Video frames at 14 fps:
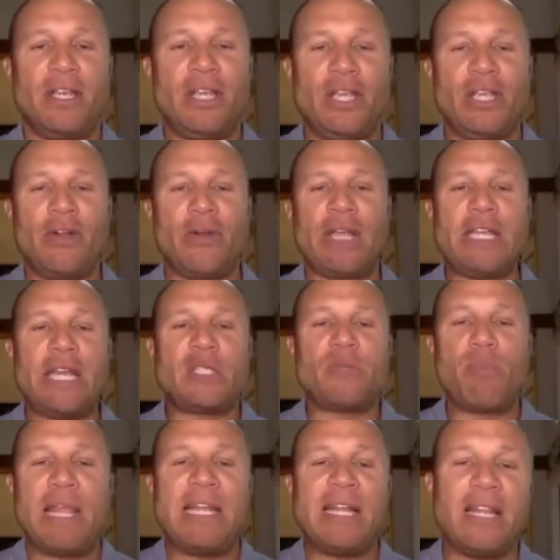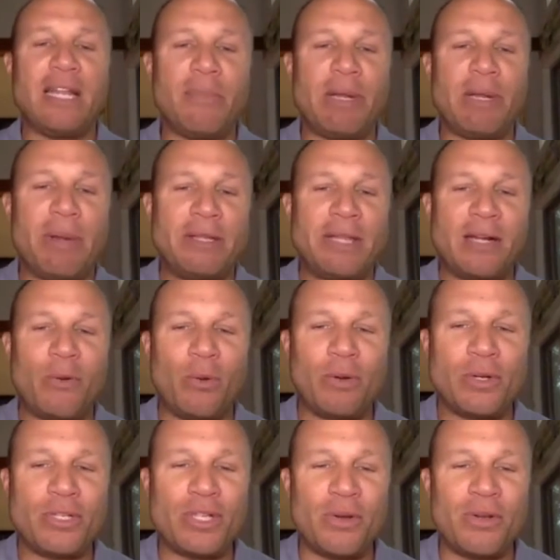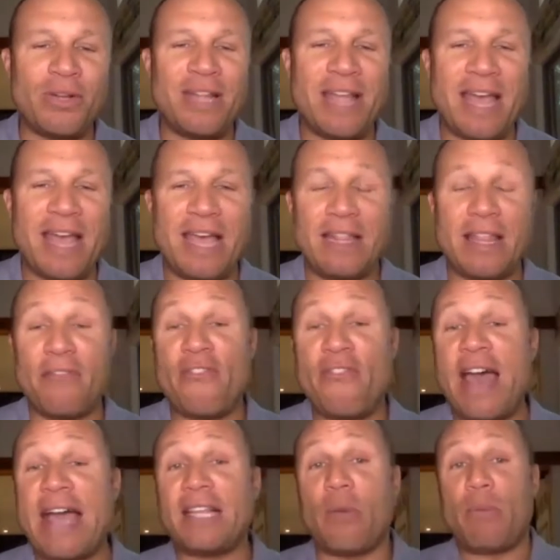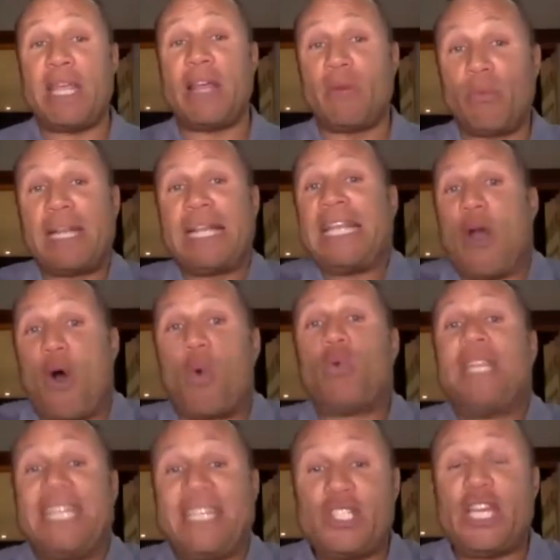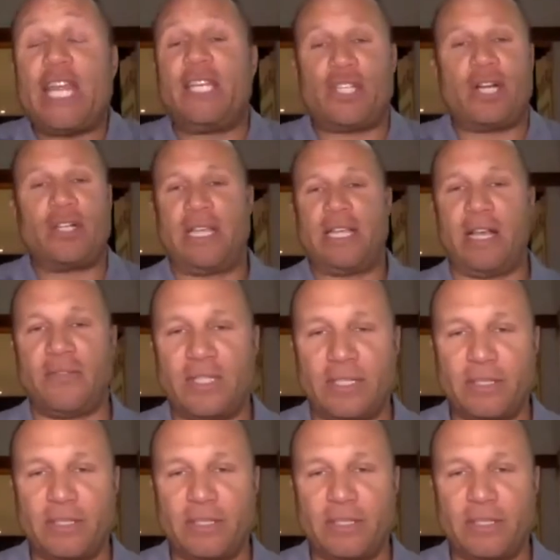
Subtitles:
You know, can you explain a little bit about that cornerstone and the fact that we can really only change ourselves?